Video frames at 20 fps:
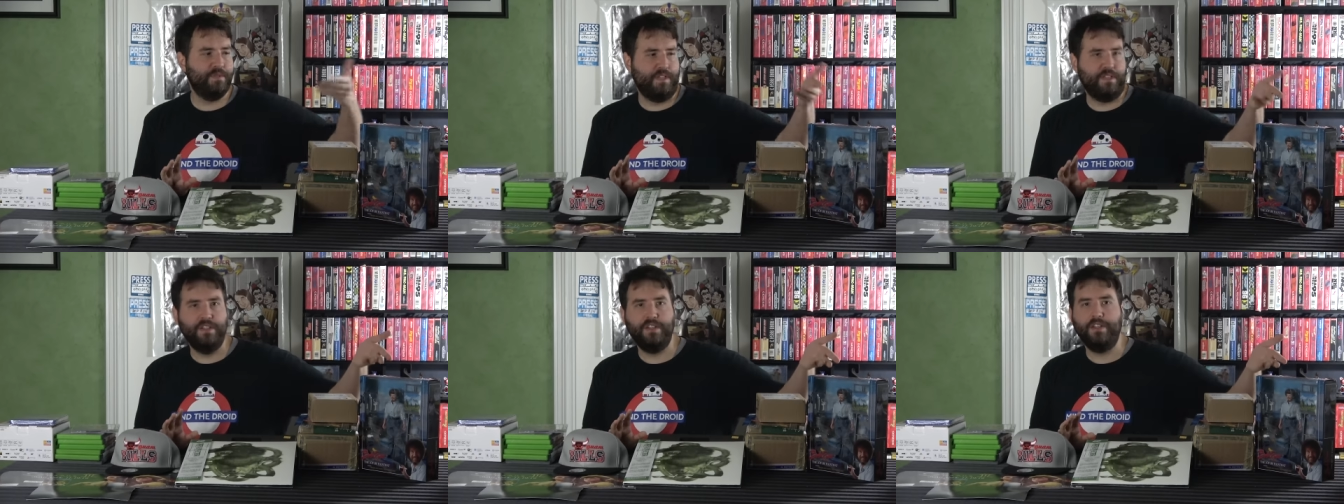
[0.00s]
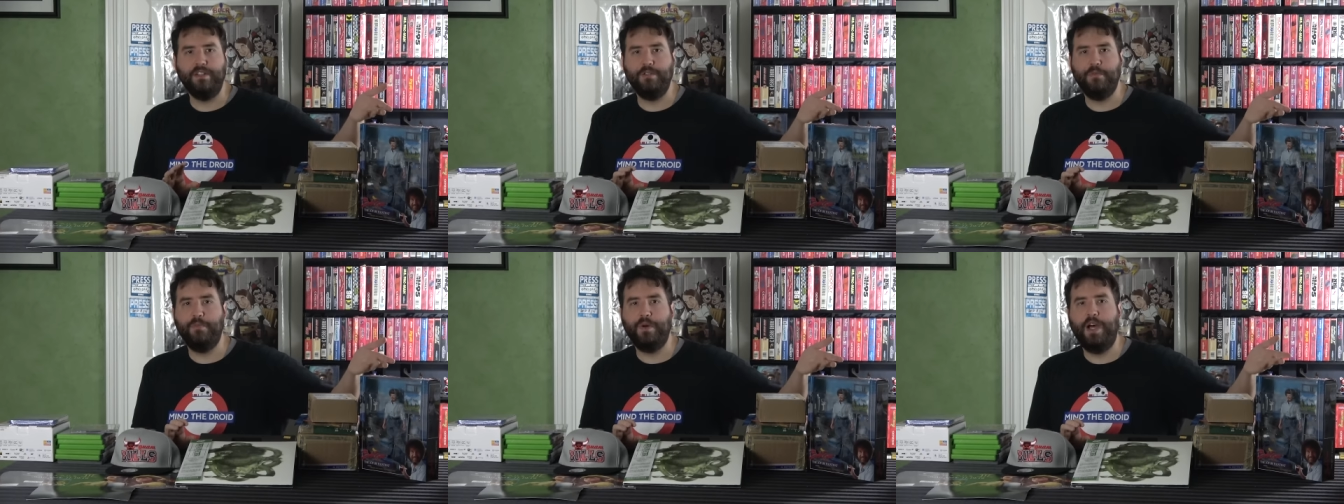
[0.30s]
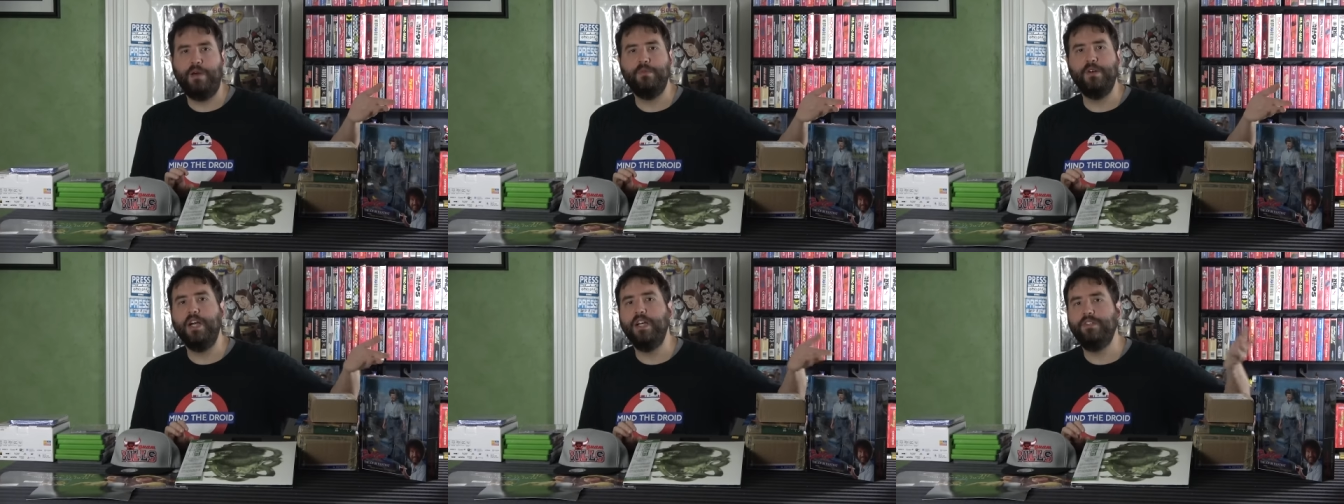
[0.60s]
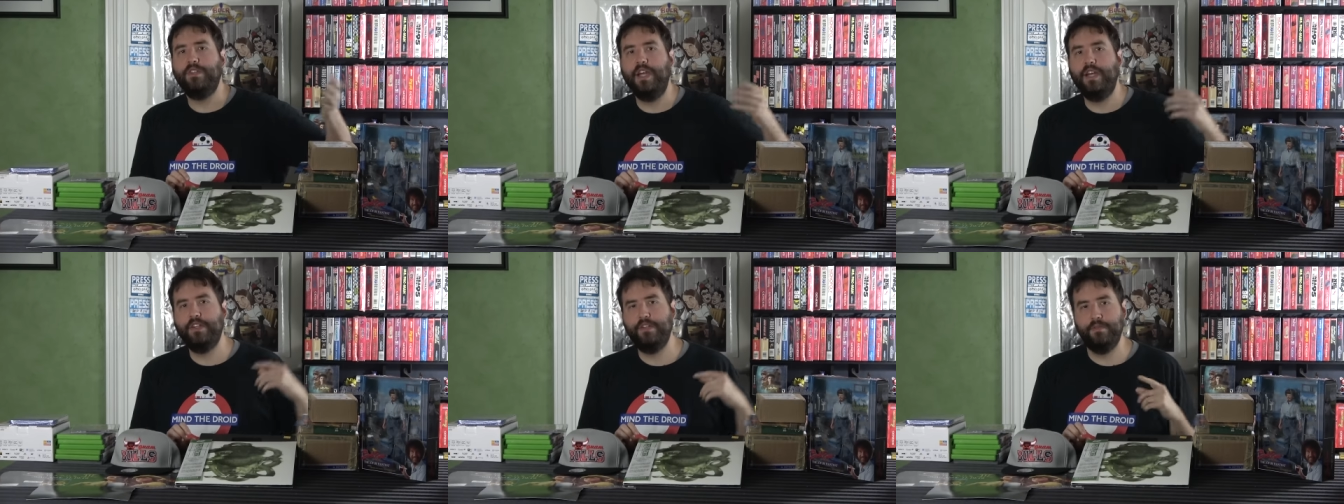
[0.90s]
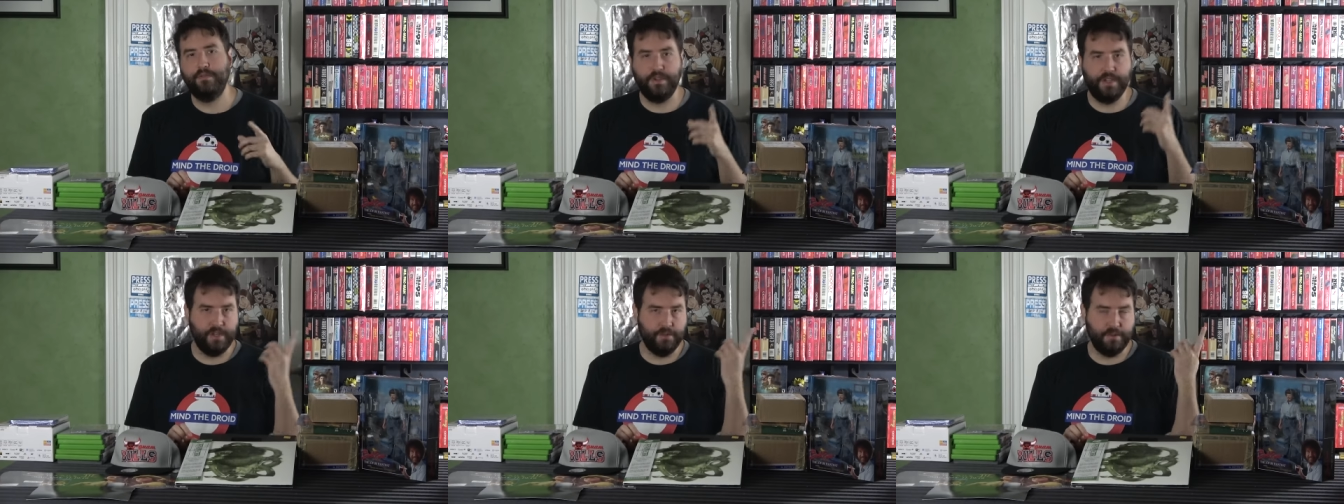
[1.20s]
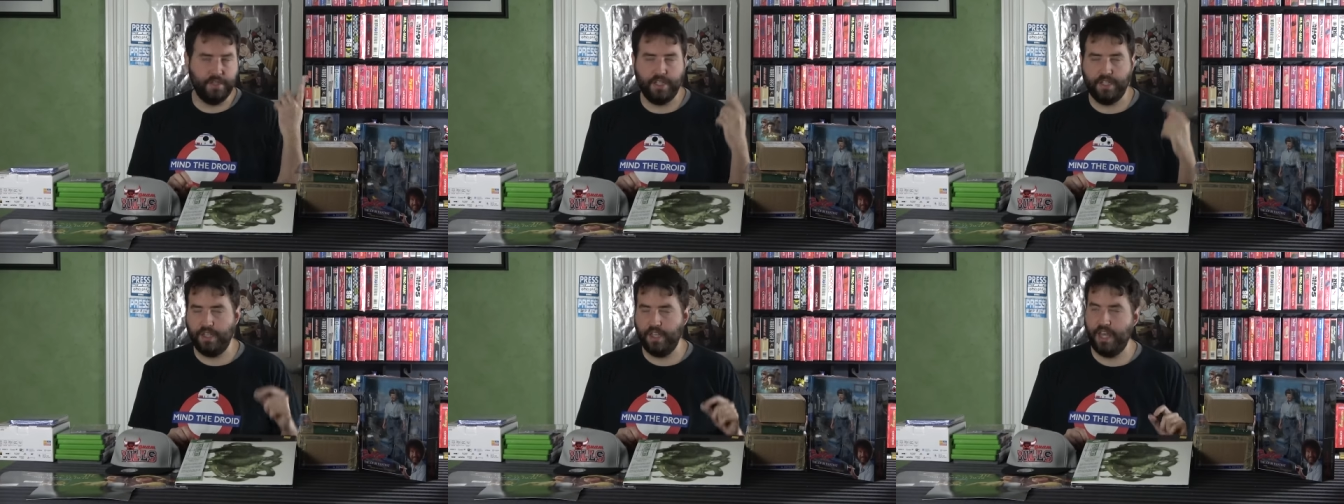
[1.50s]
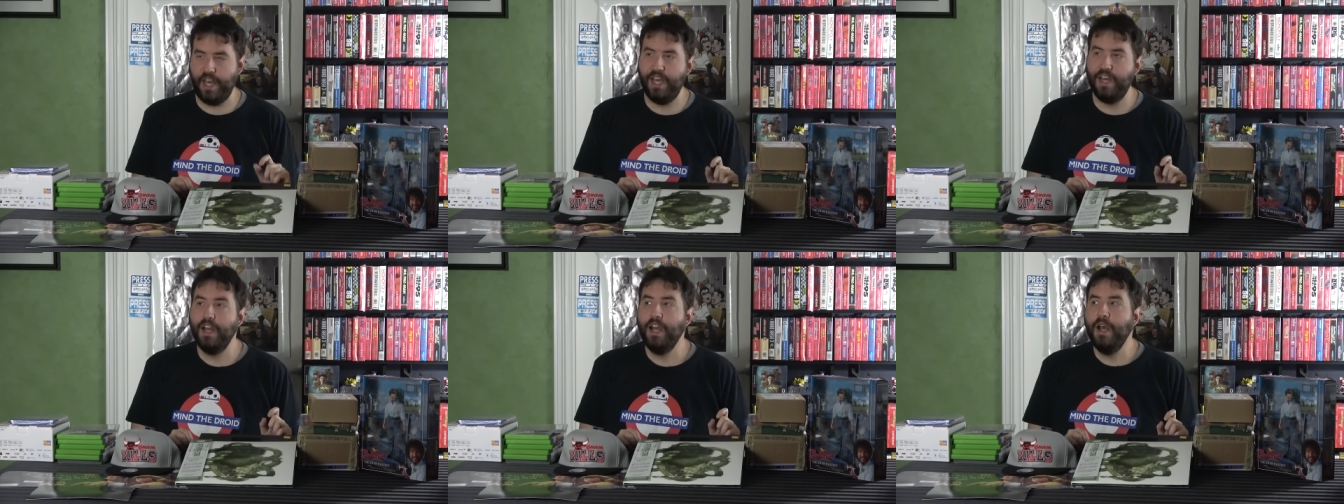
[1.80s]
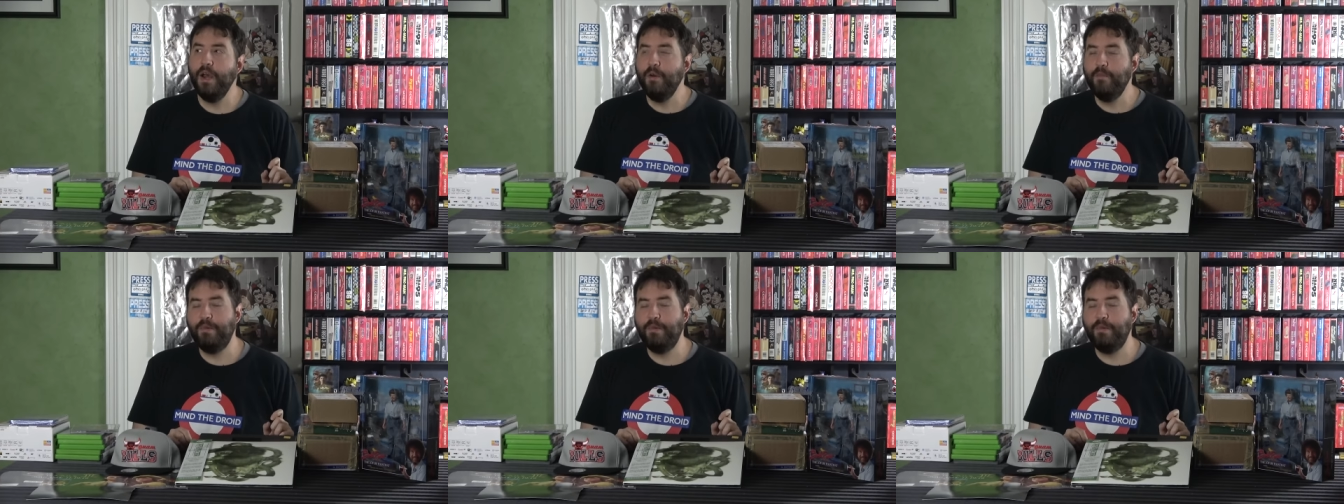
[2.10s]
Like, look, there's a Bob Ross action figure. We'll get to that.